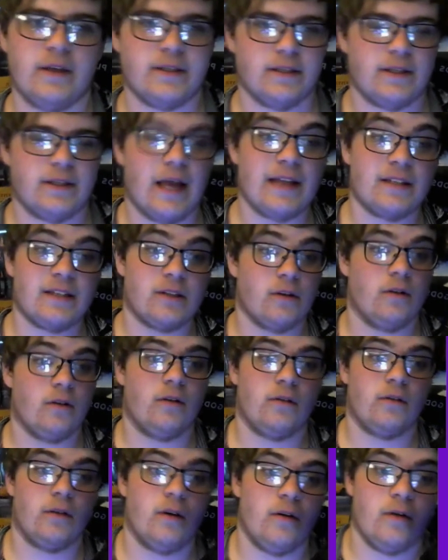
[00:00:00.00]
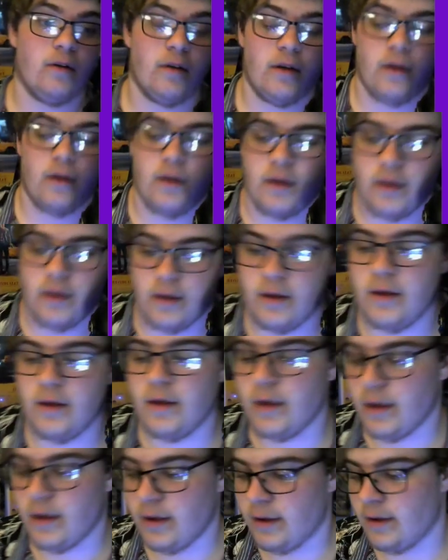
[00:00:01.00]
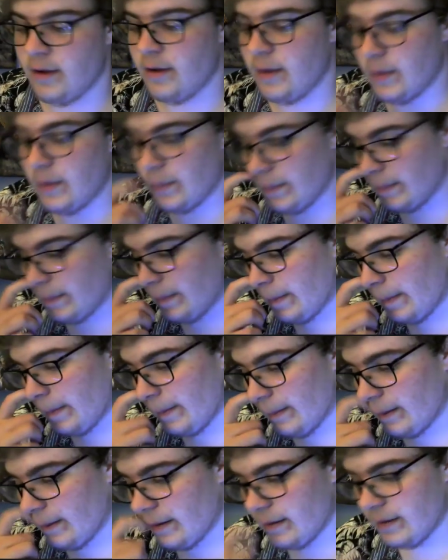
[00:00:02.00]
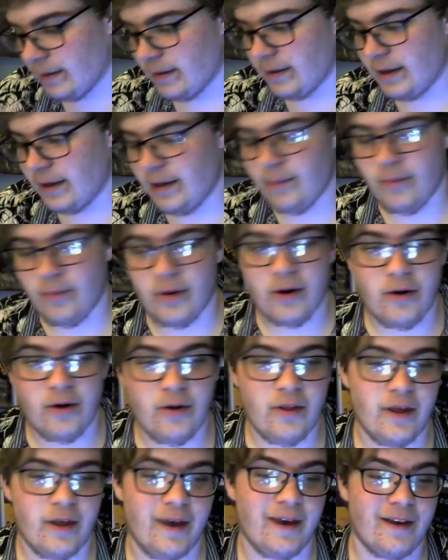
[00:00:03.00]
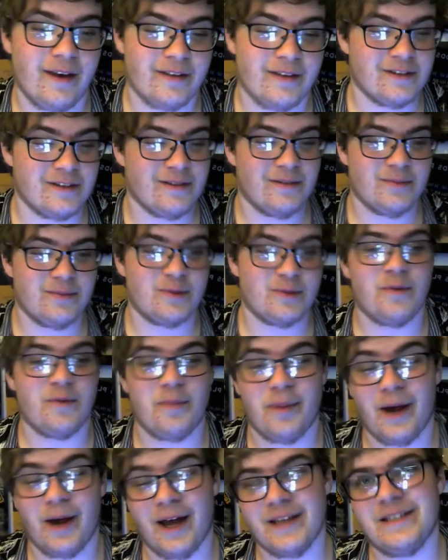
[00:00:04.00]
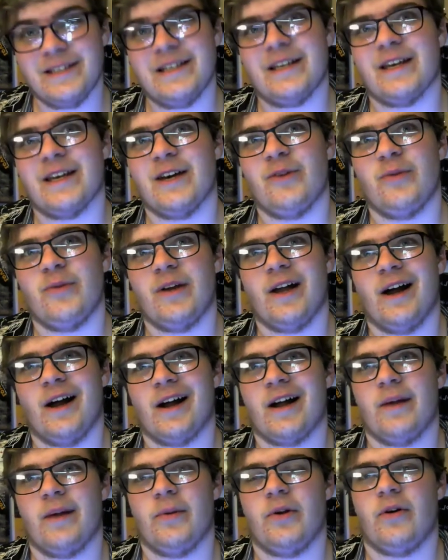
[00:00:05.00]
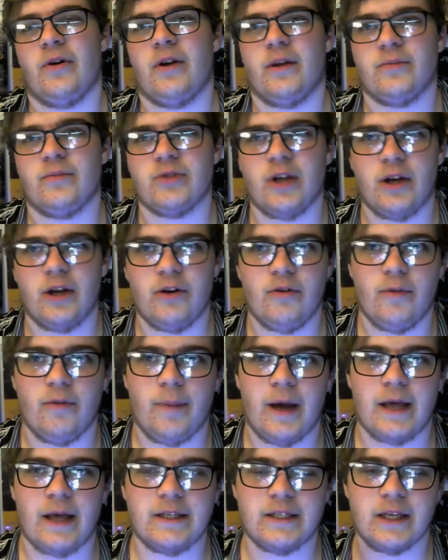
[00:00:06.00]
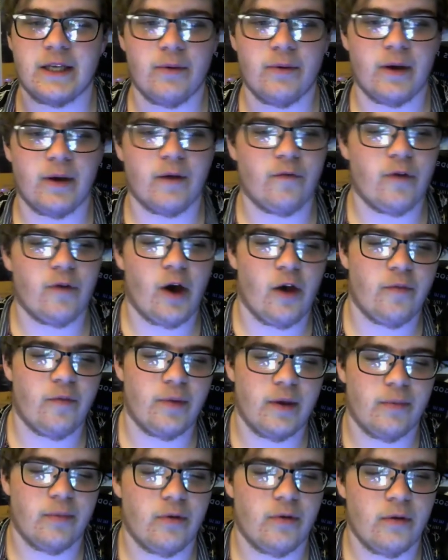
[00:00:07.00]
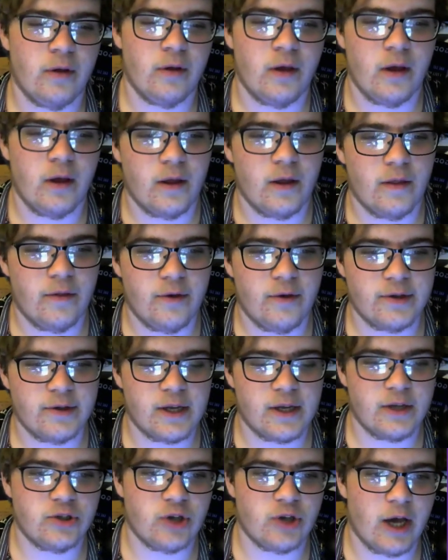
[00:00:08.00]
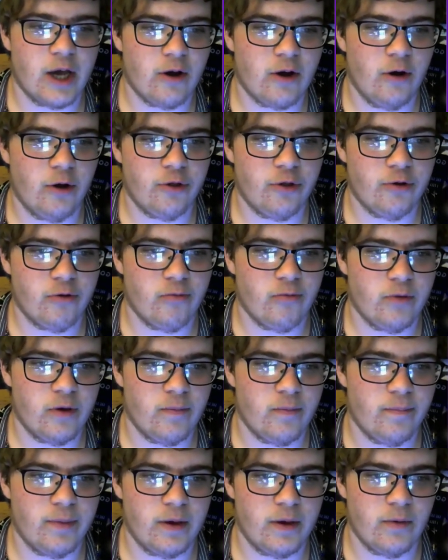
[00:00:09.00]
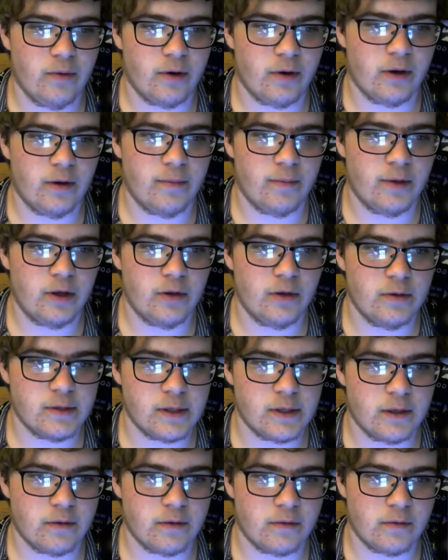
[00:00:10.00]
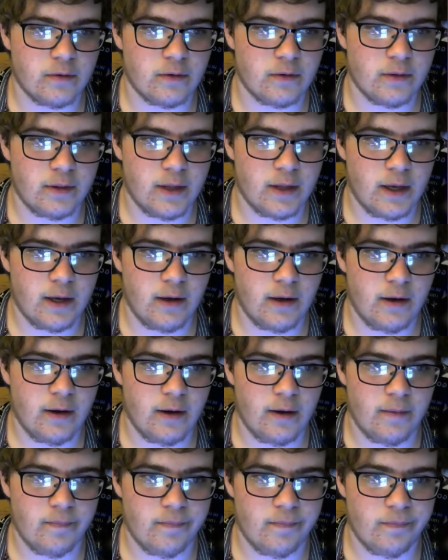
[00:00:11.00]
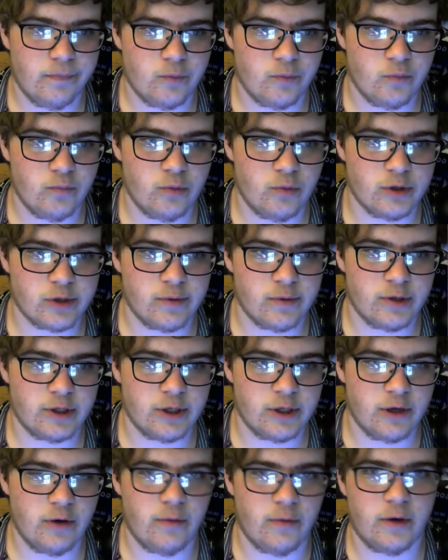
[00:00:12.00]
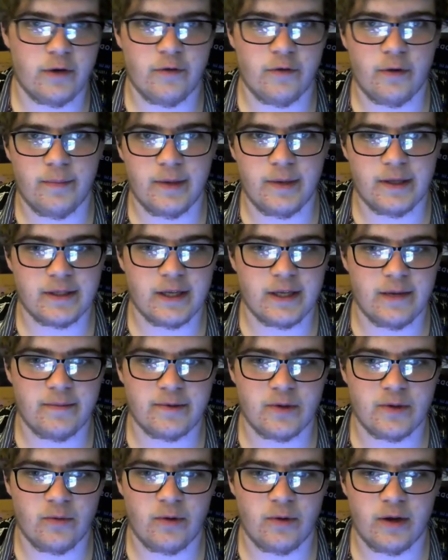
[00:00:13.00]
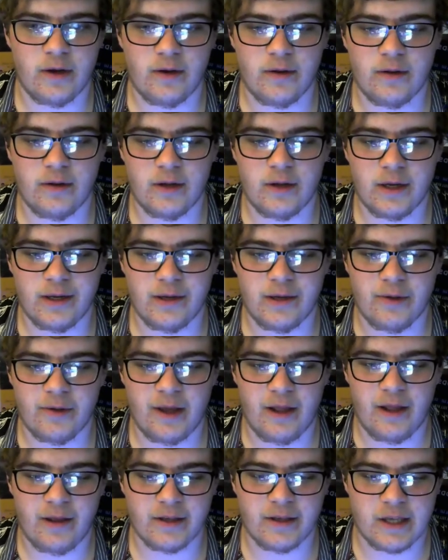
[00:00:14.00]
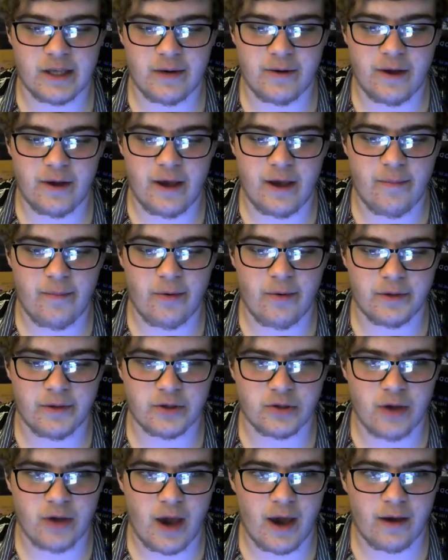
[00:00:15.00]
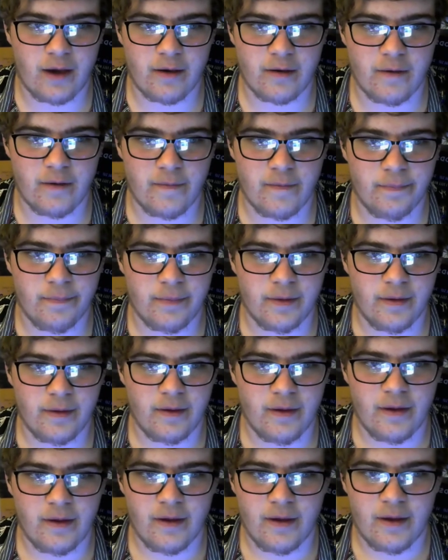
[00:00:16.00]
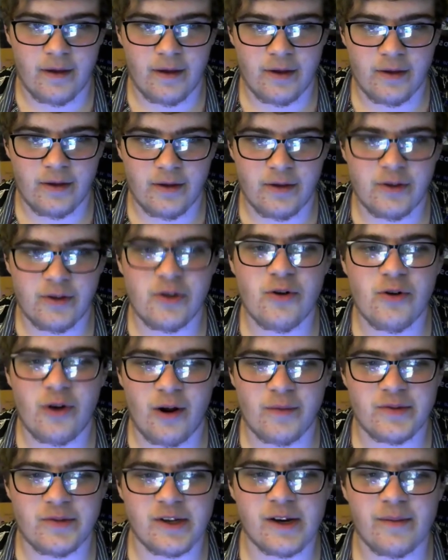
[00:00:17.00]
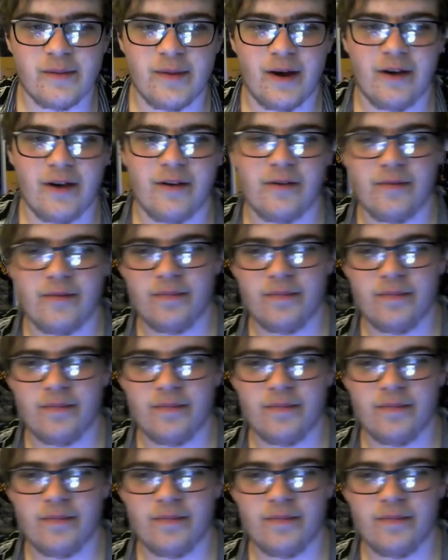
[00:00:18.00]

that song. Uh, um, and bro, like in terms of the posse cut we got coming on, I'm trying to do a posse cut like five people. There's that Jack Hawthorne beat we're gonna be using that um was originally on one of our beat tapes, the one that he did with Alexander Amp on the track. Hell yeah, you know what I'm talking it's about. An-